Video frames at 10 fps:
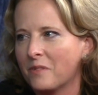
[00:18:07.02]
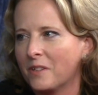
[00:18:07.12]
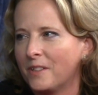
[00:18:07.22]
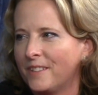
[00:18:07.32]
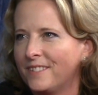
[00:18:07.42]

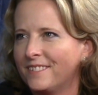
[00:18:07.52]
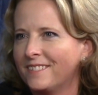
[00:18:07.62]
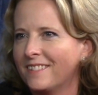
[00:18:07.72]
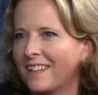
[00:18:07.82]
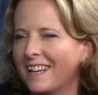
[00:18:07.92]
feel,
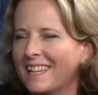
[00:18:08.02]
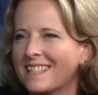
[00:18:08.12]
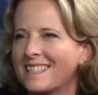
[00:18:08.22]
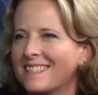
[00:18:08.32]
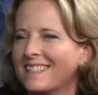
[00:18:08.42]
I
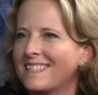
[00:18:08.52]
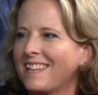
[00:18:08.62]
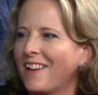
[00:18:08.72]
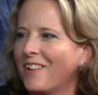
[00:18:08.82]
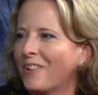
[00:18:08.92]
guess,
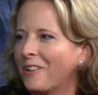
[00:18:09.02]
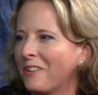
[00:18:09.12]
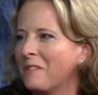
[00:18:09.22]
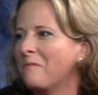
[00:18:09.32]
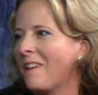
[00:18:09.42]
stale or
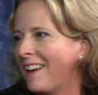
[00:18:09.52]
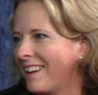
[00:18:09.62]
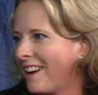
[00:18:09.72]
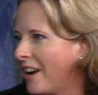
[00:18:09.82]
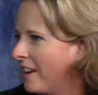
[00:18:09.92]
even
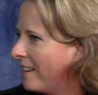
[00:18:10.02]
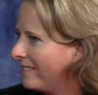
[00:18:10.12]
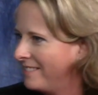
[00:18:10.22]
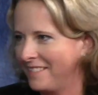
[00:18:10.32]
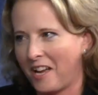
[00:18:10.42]
fake. I,
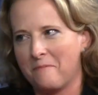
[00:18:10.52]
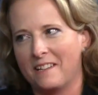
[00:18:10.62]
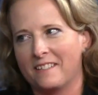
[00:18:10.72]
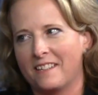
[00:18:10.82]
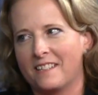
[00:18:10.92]
I
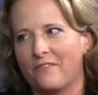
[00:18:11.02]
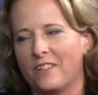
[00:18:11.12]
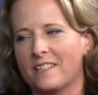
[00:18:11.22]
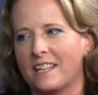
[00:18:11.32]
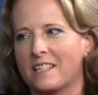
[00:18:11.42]
mean, it
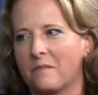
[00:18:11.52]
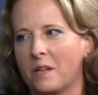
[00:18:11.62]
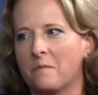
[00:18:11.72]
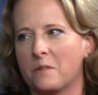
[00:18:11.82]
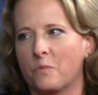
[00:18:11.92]
feels like
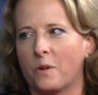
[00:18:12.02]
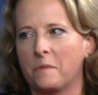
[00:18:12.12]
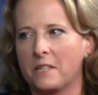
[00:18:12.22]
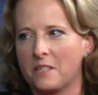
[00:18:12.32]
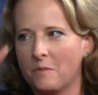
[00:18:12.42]
sometimes in
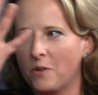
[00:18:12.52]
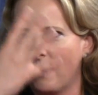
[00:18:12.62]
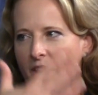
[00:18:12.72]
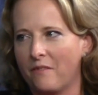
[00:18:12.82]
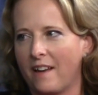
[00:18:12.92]
Mormonism you
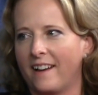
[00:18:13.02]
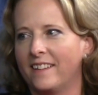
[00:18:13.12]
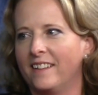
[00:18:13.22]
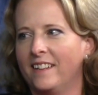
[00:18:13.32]
have that